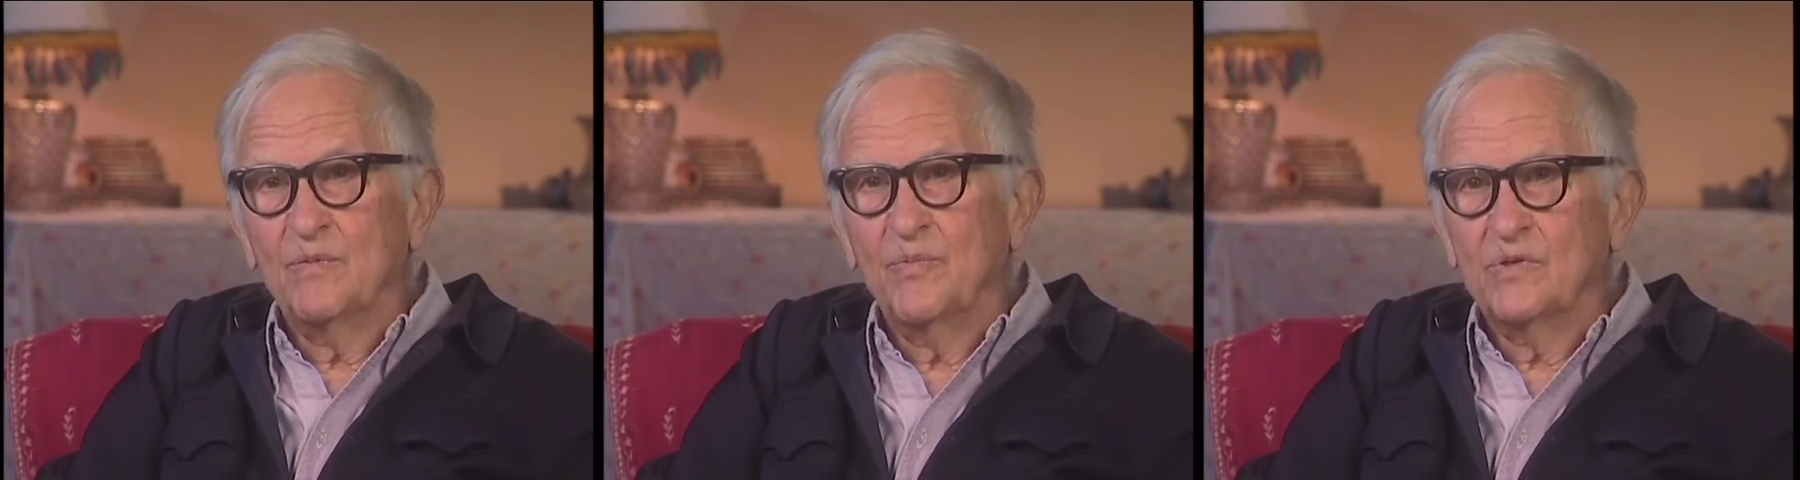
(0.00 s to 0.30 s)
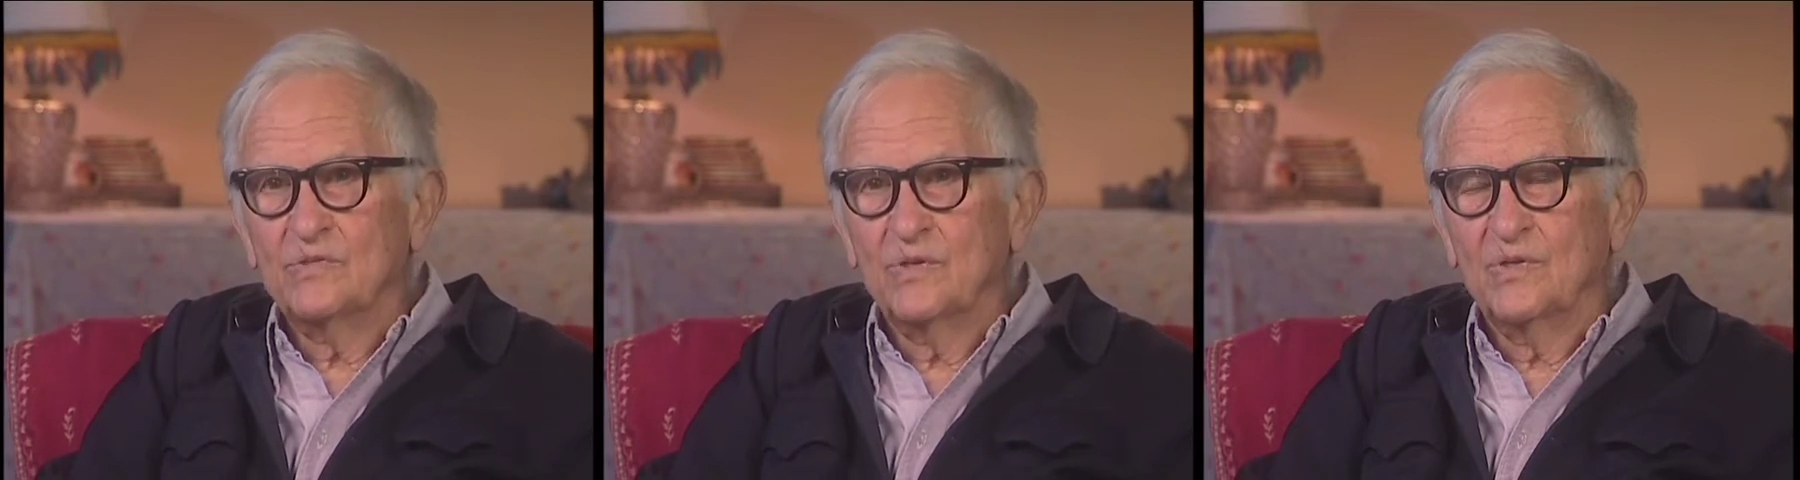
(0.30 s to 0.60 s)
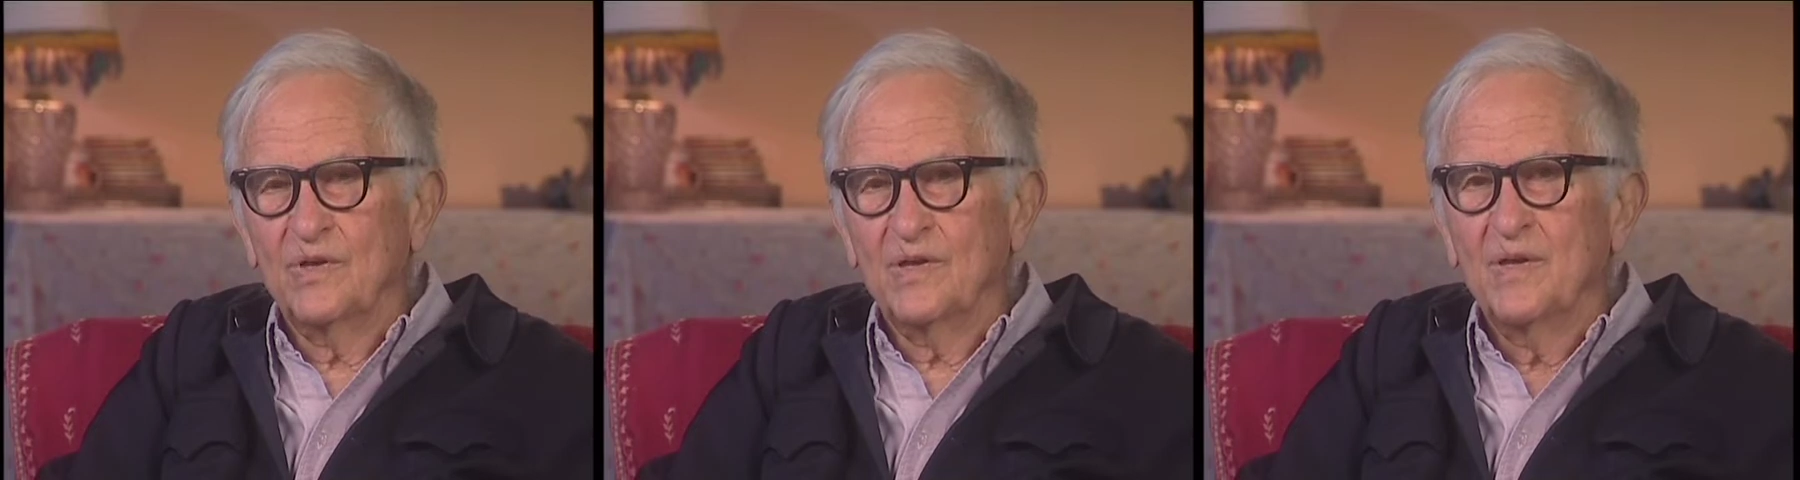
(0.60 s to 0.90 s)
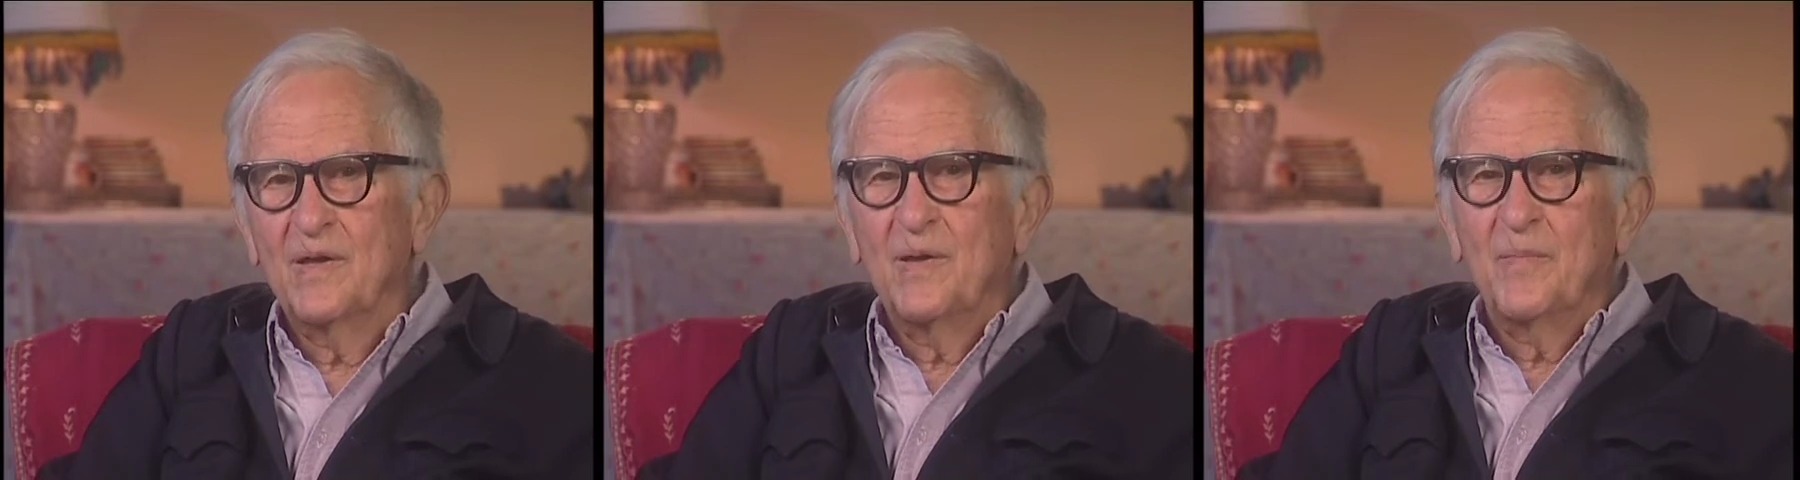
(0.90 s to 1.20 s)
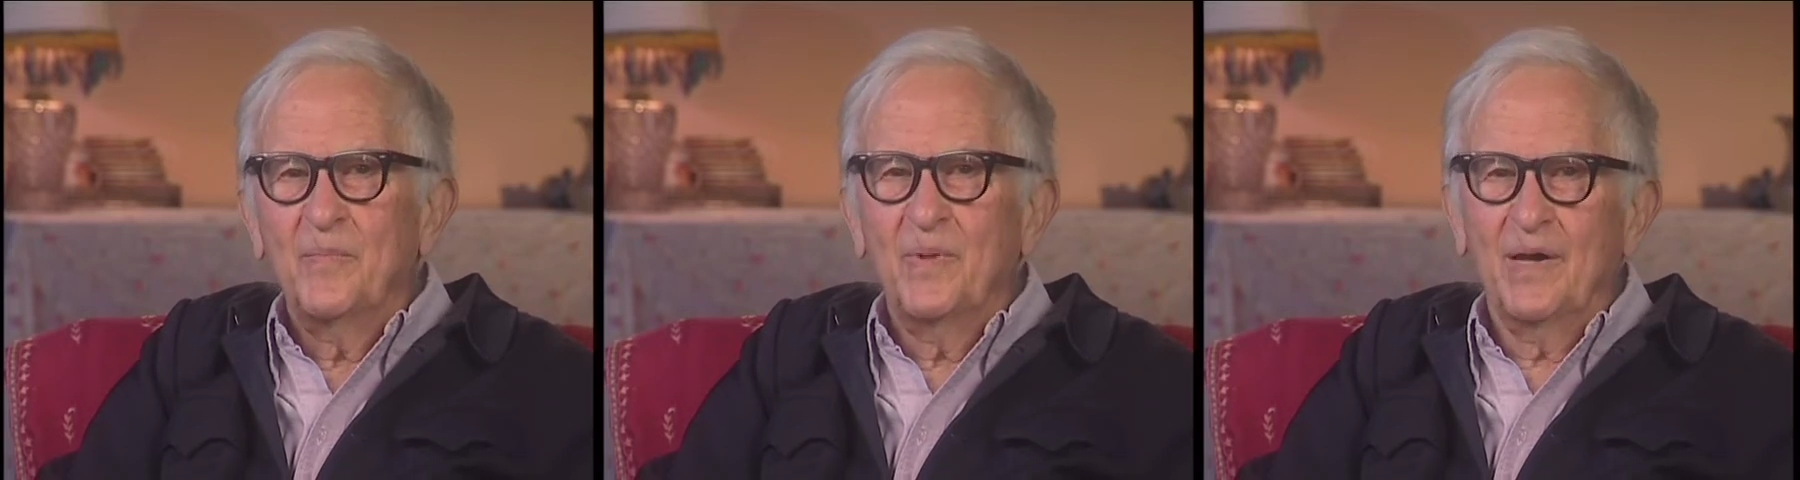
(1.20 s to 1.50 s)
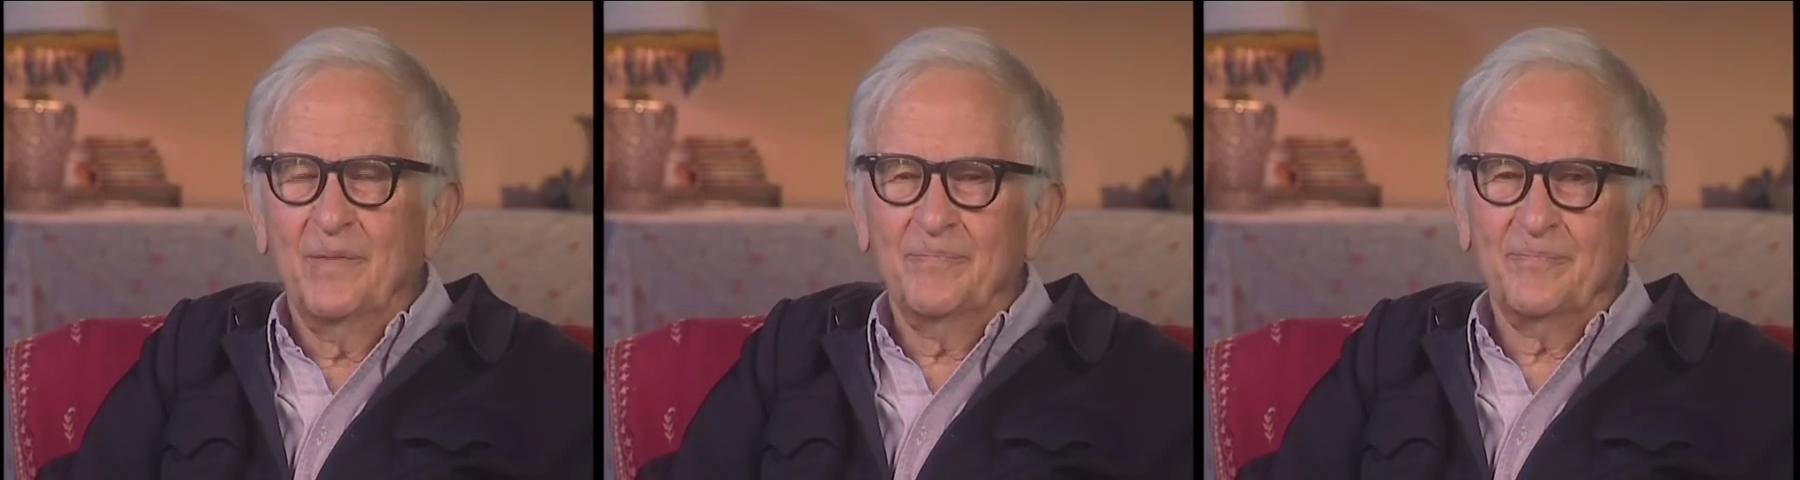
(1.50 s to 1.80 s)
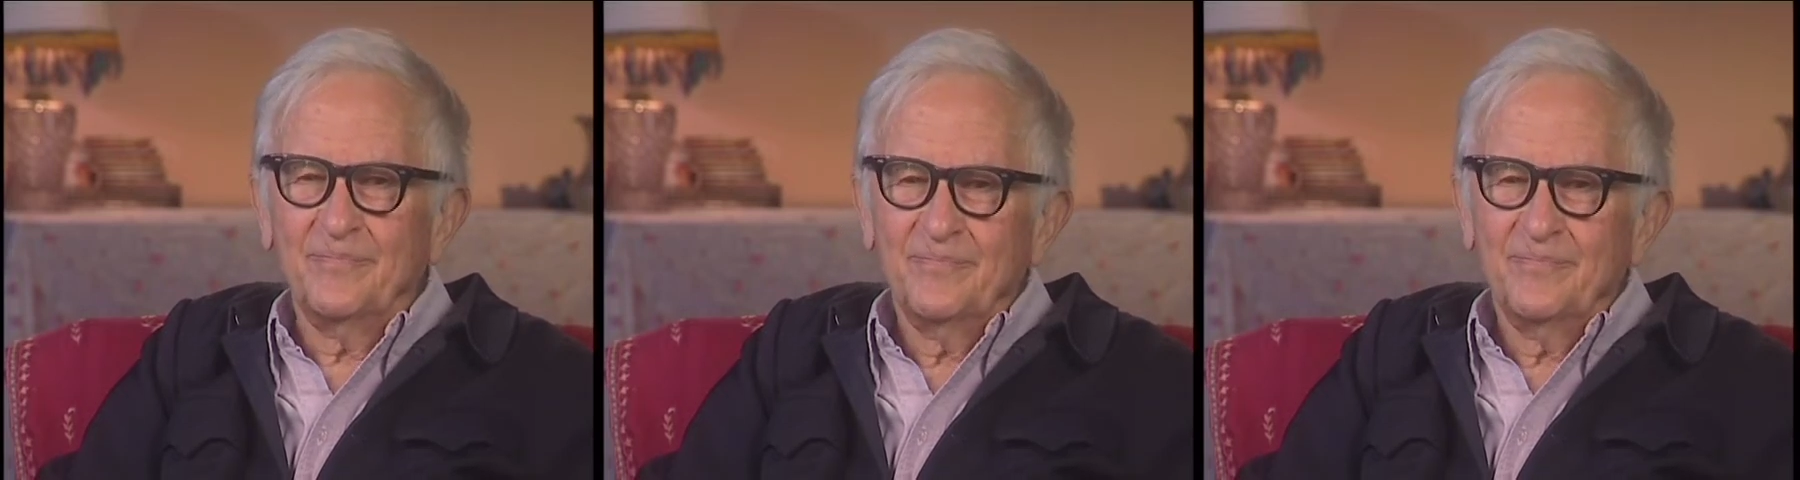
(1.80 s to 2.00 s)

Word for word: a postal clerk. But,